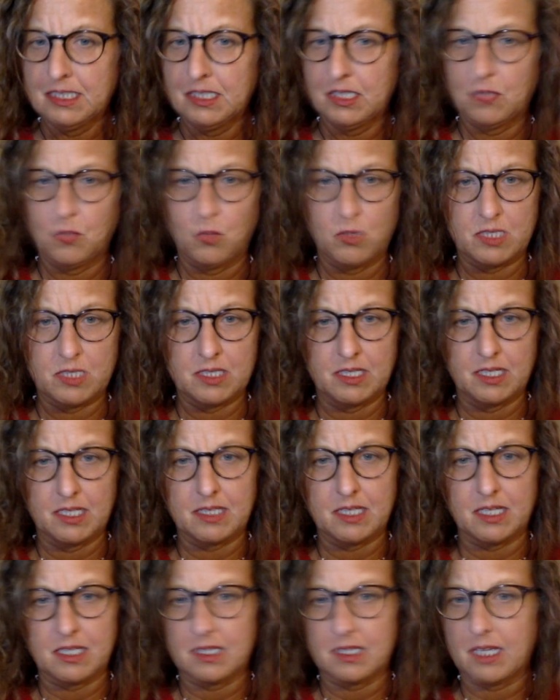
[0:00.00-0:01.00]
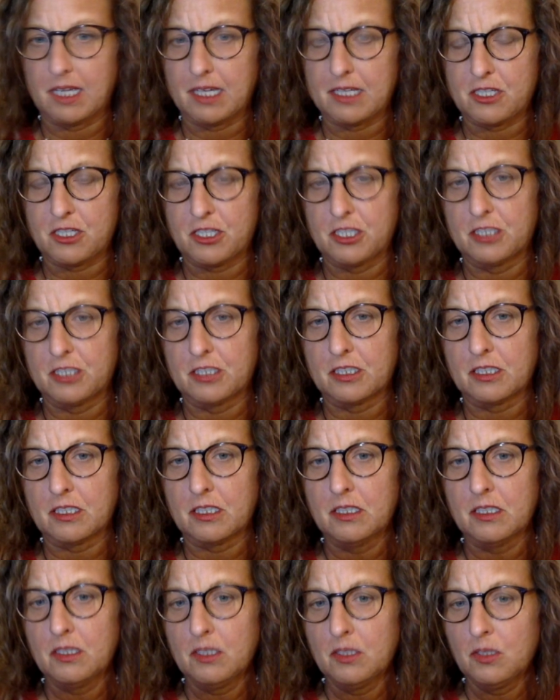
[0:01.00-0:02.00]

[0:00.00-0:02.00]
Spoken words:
It wasn't like that last year.